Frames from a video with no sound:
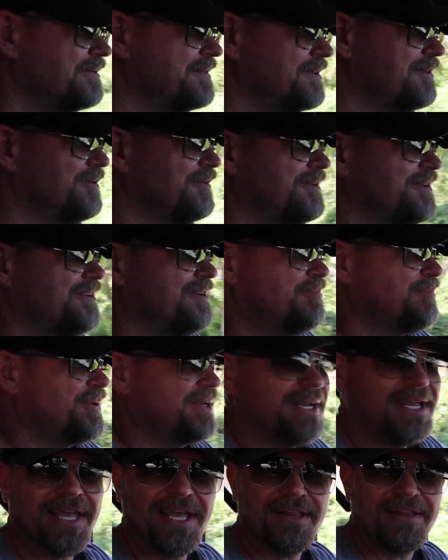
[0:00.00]
with you when you're
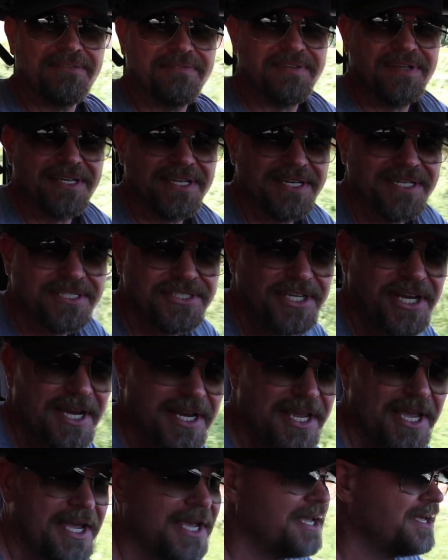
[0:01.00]
putting a Hellephant in a
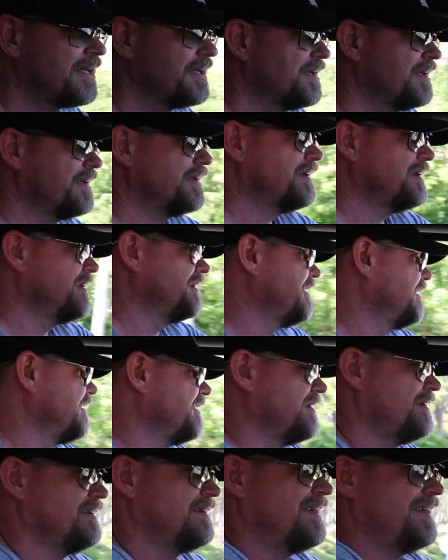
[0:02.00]
JK.
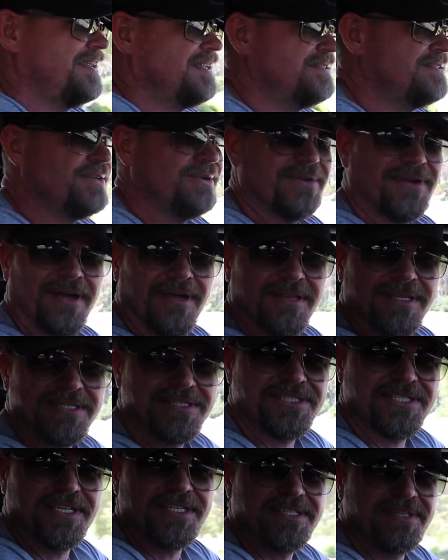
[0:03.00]
Doing all this
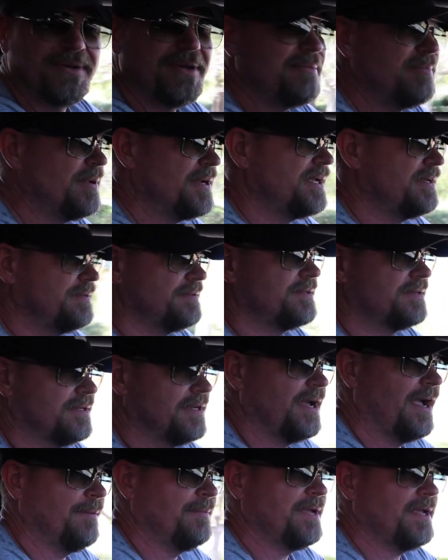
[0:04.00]
shit to it. But
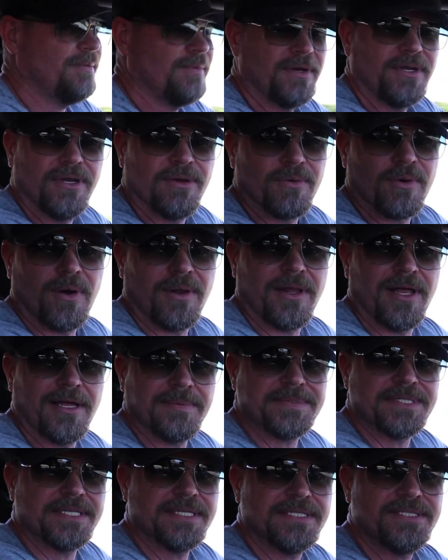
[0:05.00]
I mean, when you roll
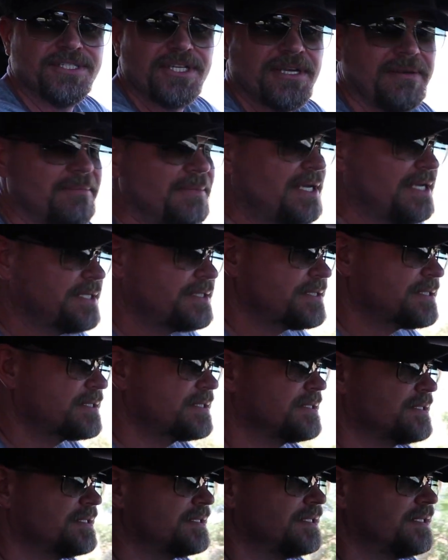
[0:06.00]
up to the Jeep meets
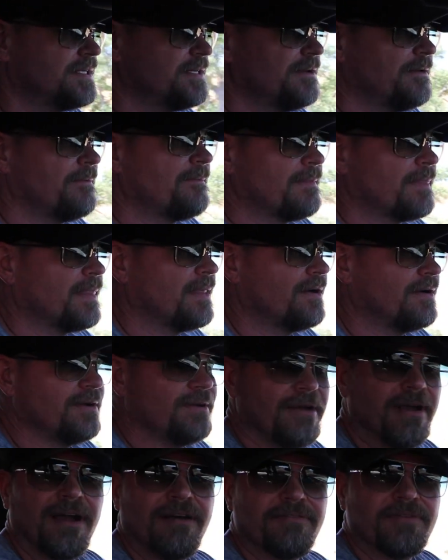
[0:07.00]
or
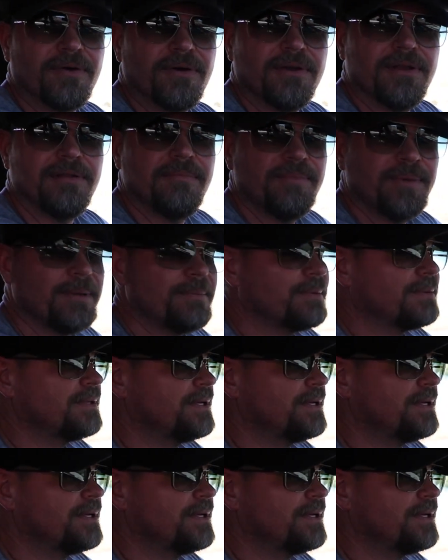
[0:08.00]
you're off-roading, people